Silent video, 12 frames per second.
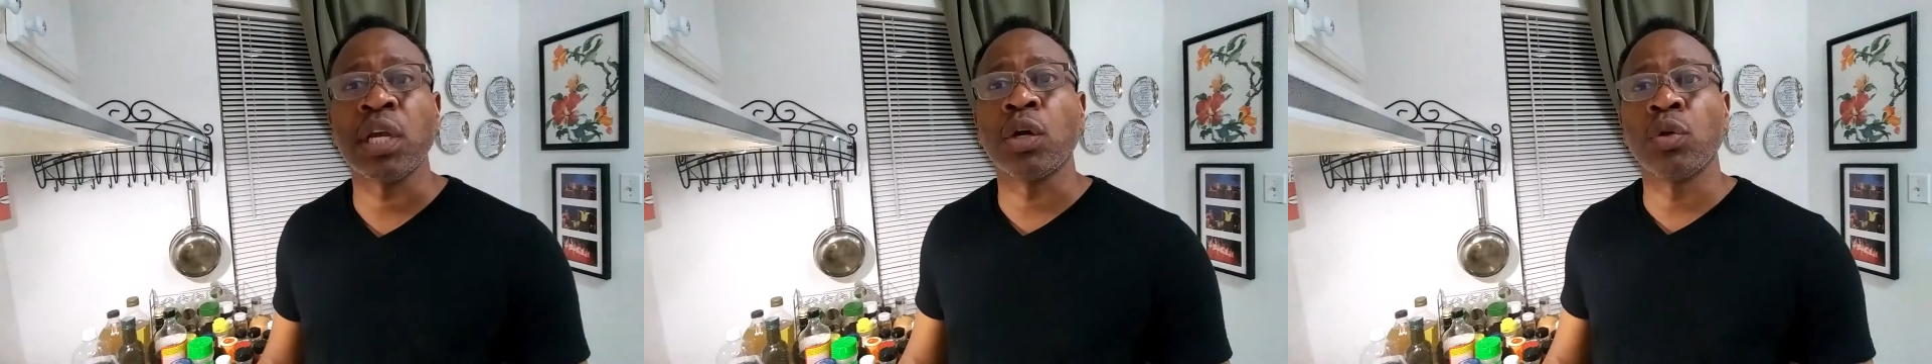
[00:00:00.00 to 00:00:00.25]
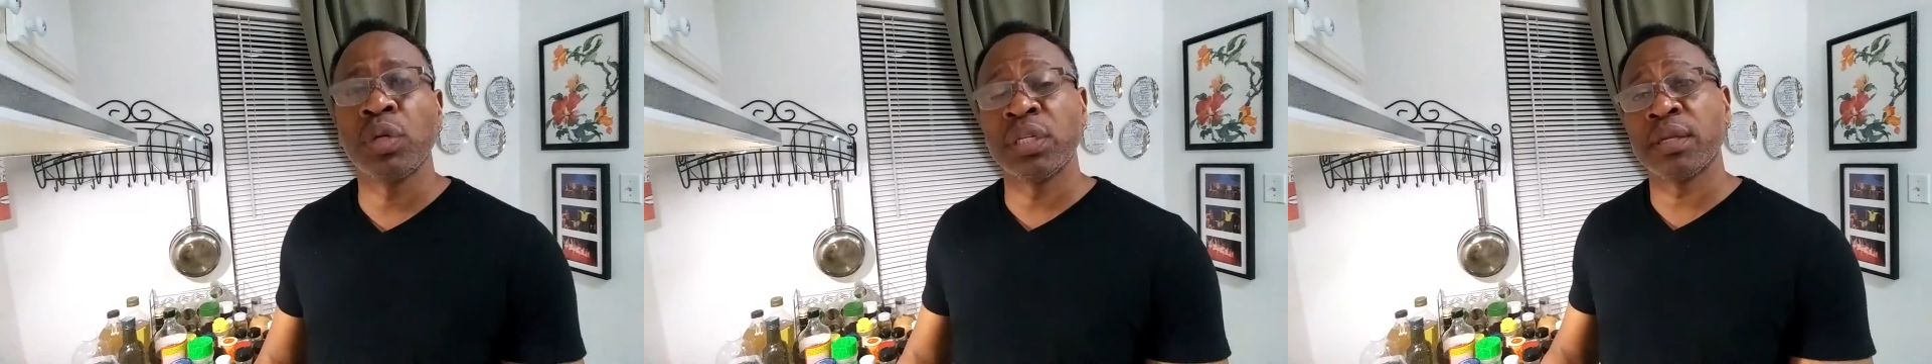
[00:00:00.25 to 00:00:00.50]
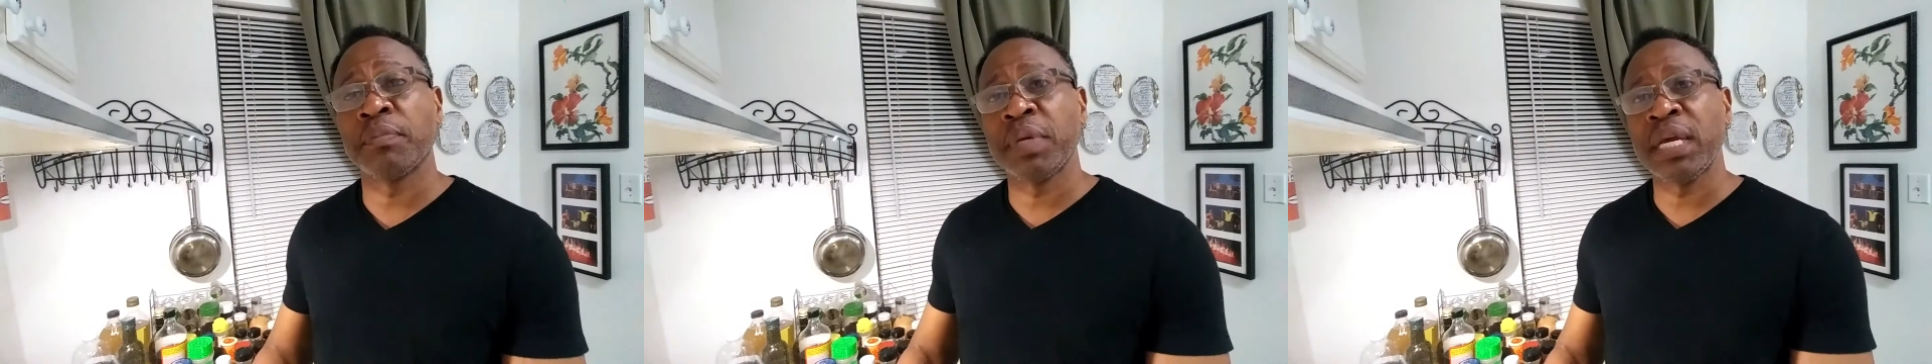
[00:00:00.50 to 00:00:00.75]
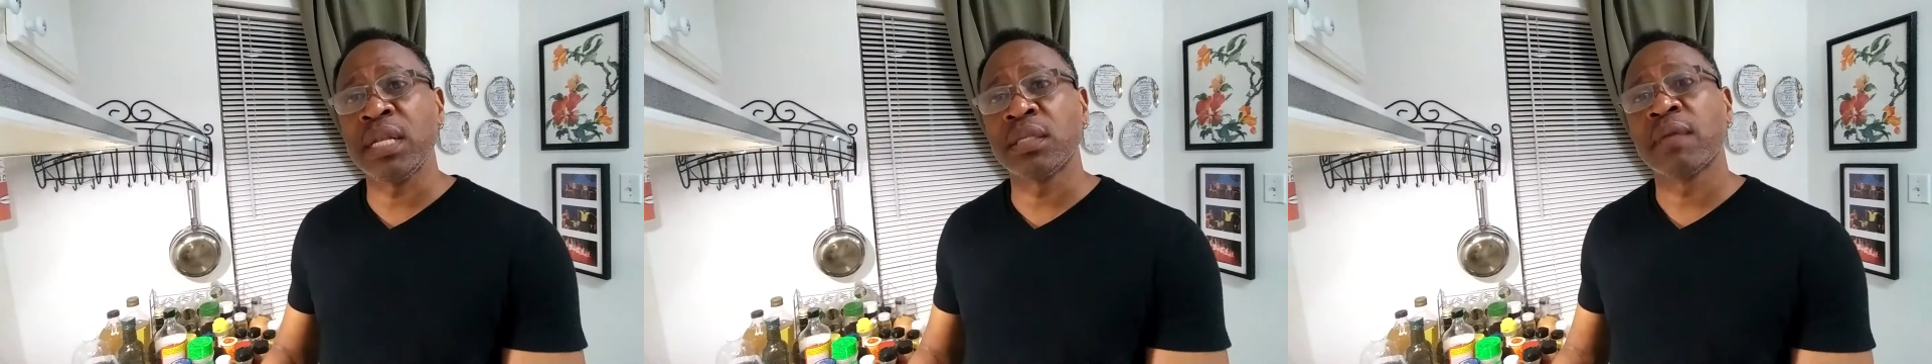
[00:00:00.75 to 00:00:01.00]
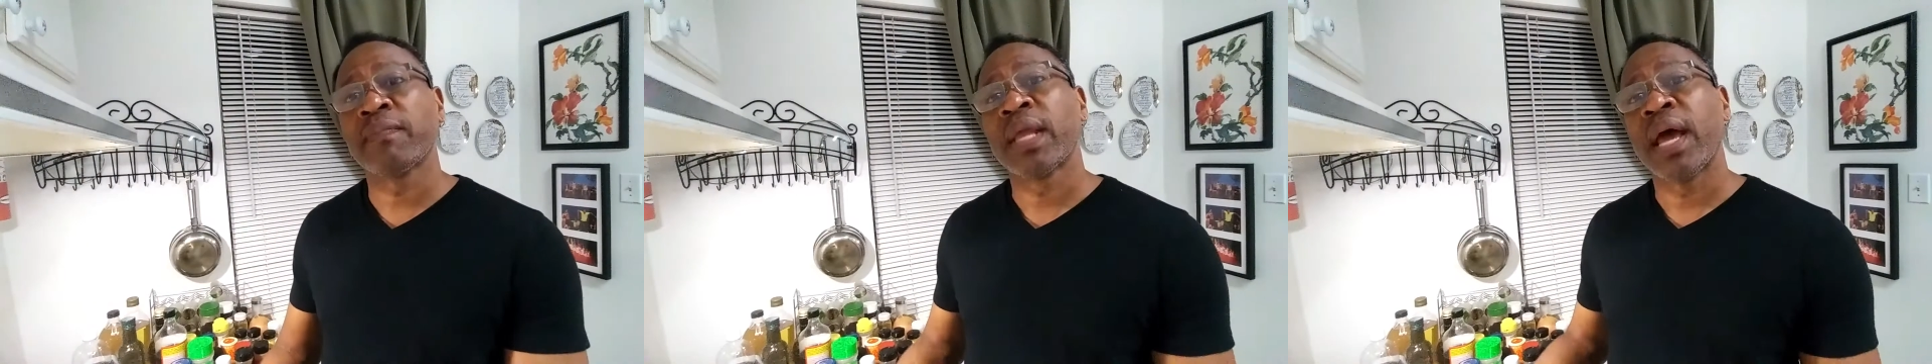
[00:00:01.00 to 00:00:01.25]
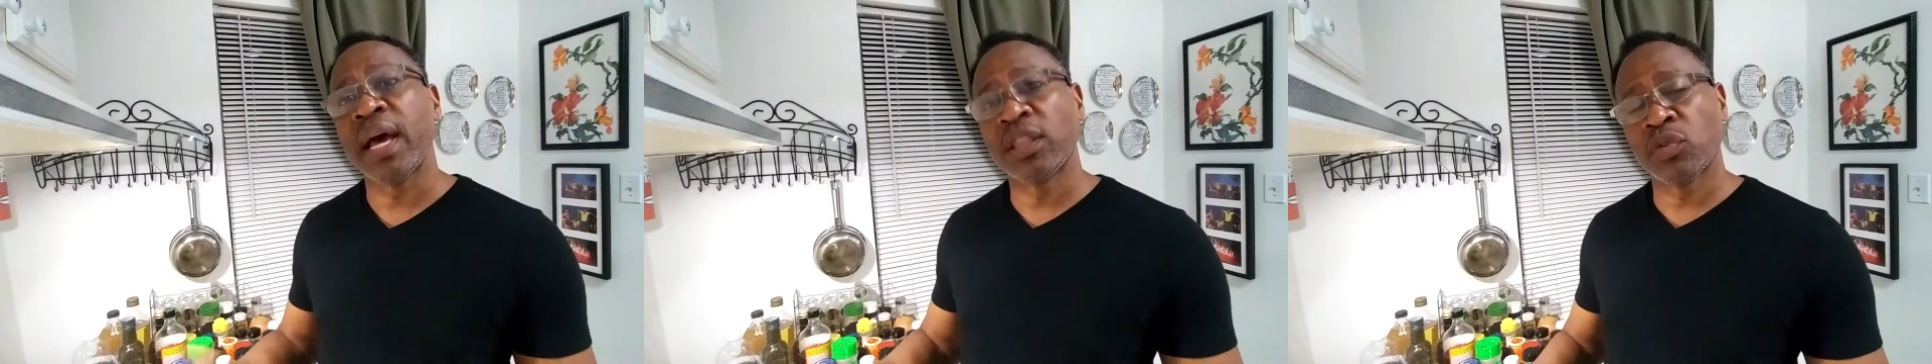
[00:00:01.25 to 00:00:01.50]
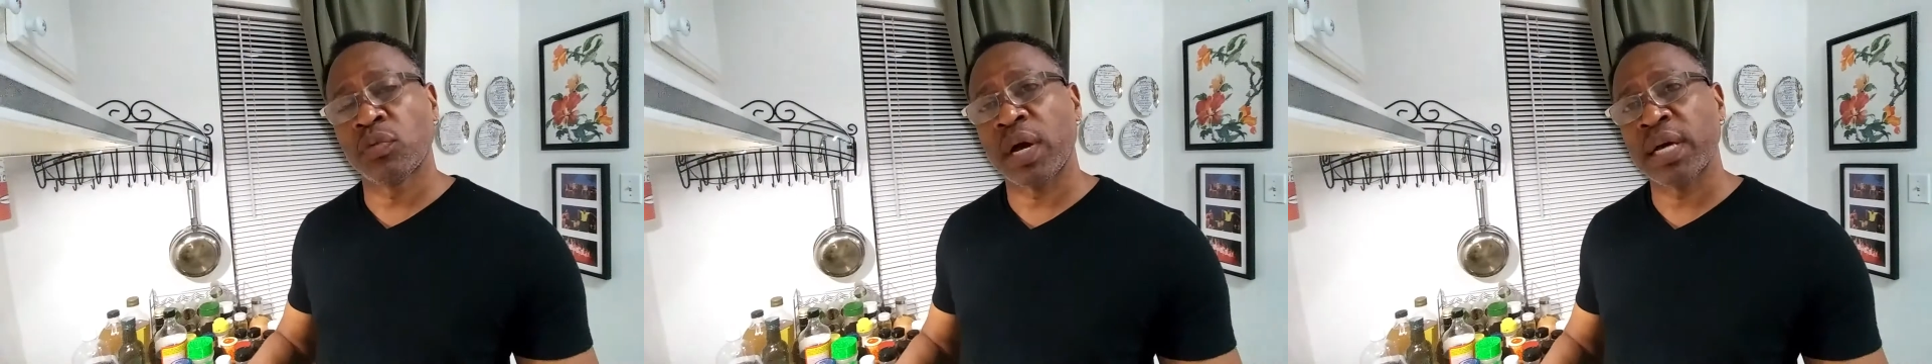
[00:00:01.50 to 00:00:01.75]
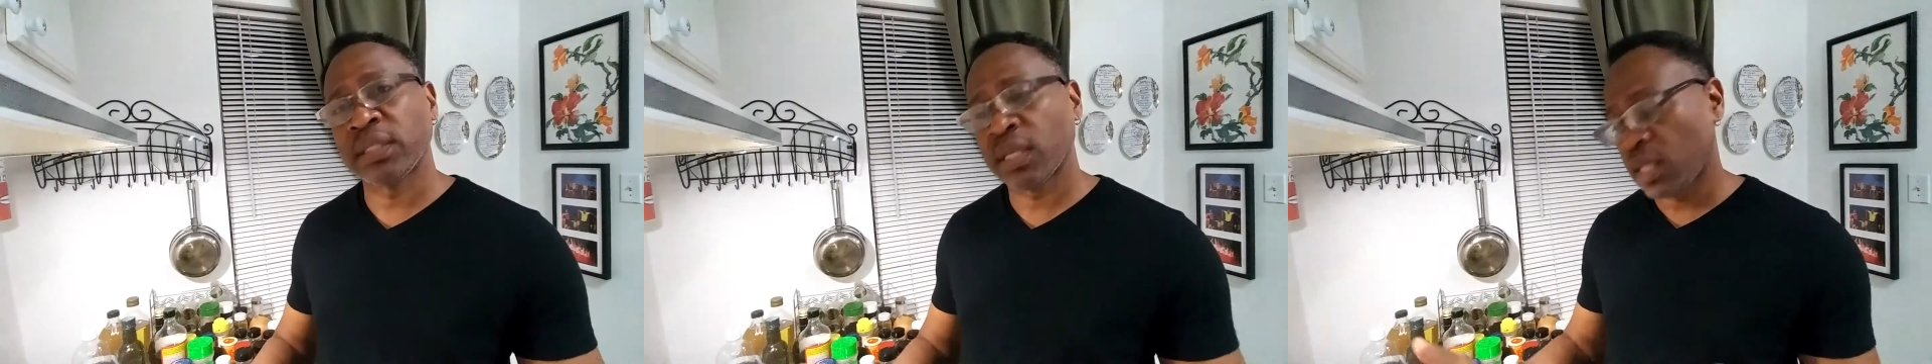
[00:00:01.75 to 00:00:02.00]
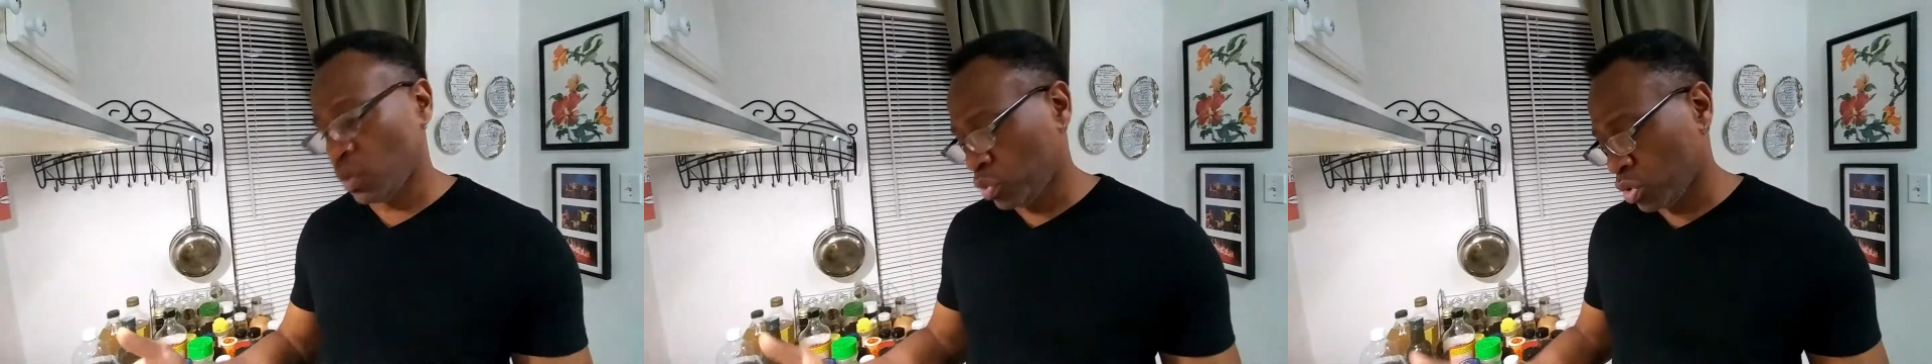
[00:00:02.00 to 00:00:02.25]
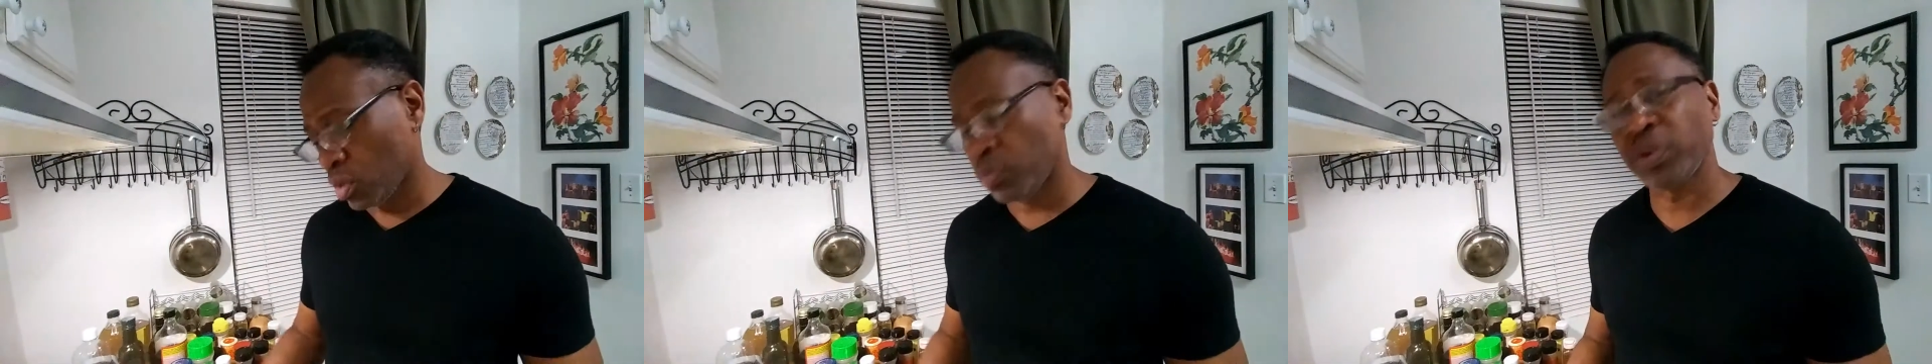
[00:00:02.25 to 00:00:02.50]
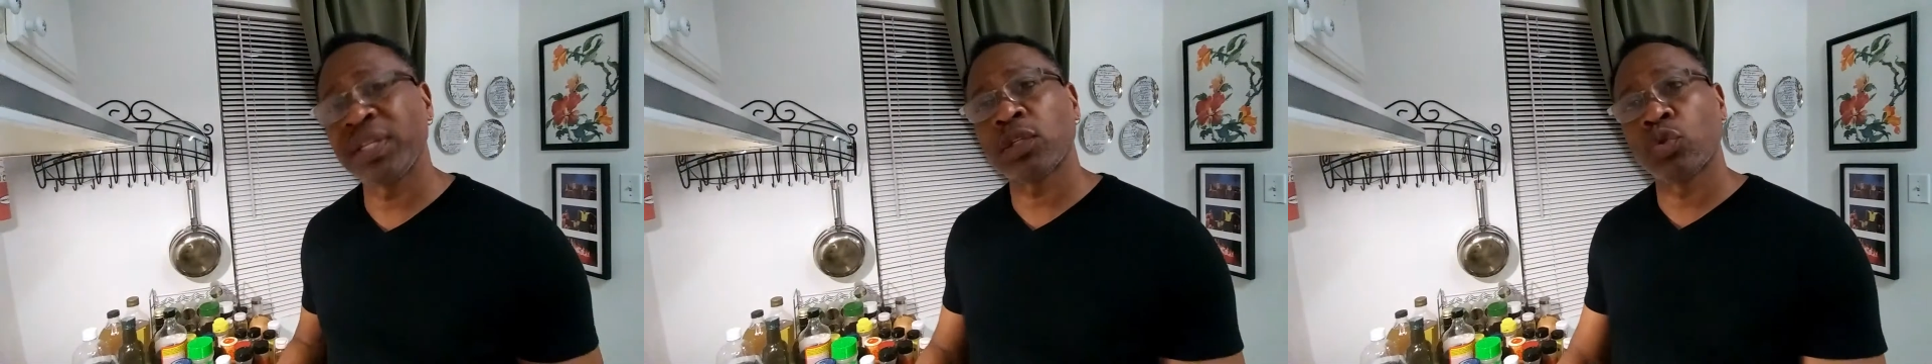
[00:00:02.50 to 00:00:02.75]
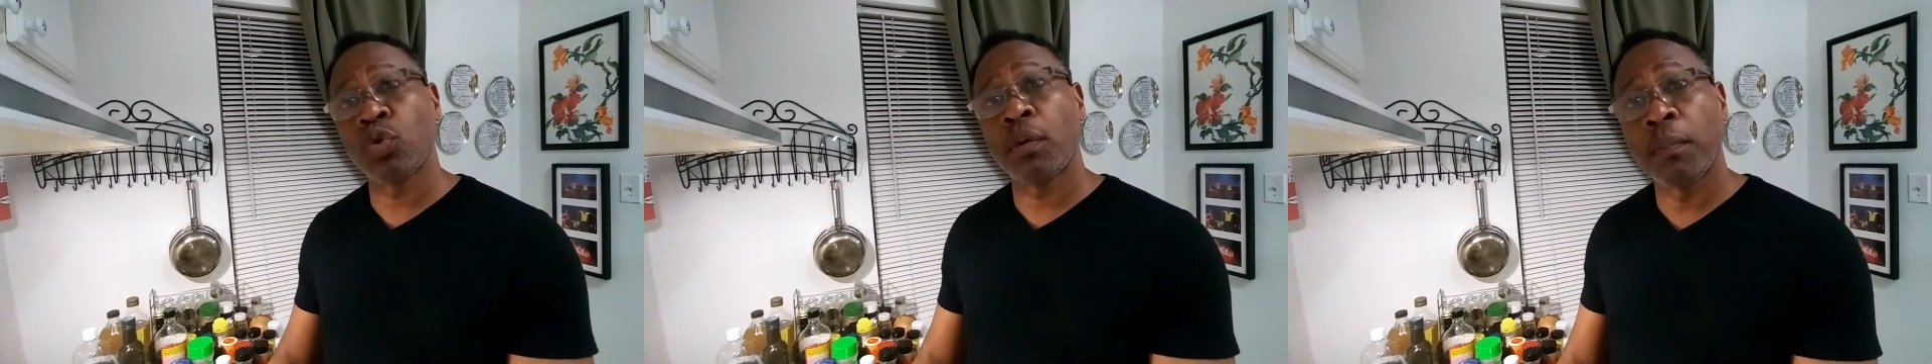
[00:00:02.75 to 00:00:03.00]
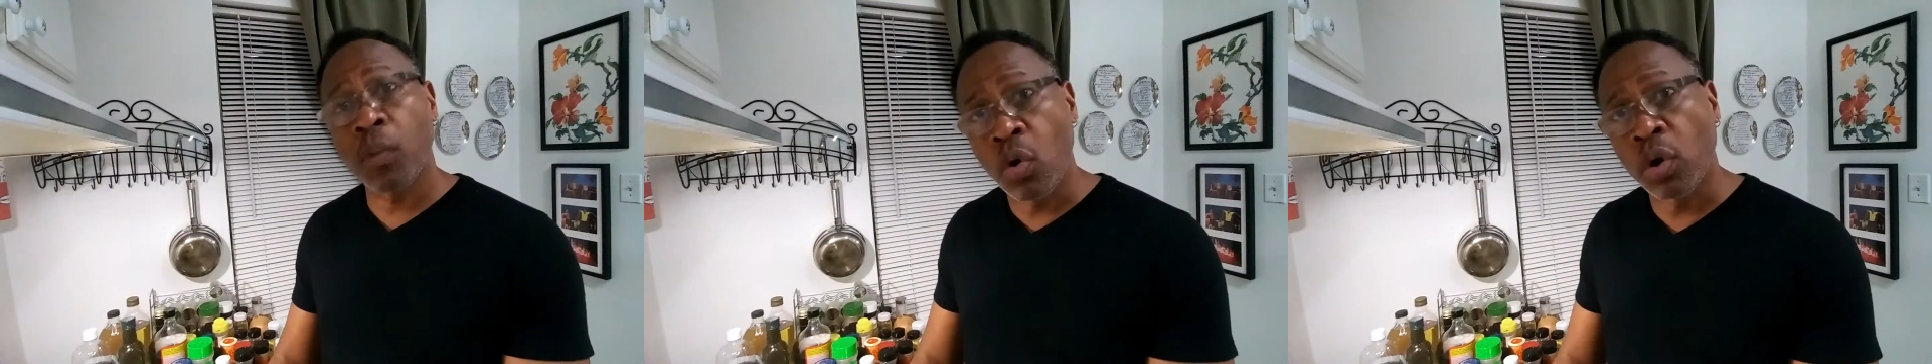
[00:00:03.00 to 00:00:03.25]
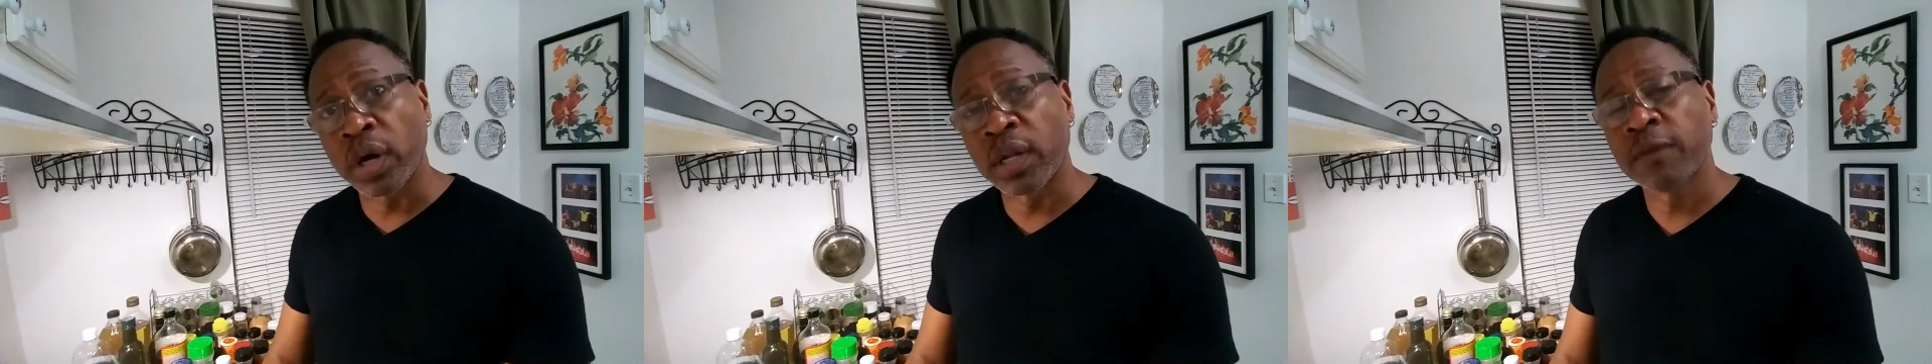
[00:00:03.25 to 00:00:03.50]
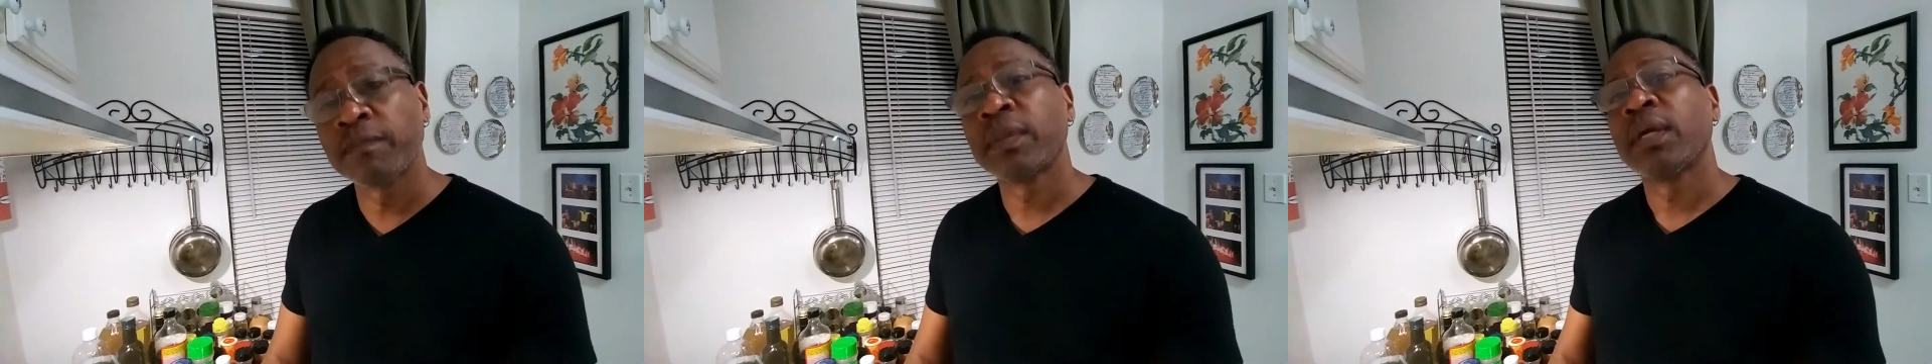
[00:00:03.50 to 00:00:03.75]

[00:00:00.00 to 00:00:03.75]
including the beans and the rice, and then we're going to bring that to a boil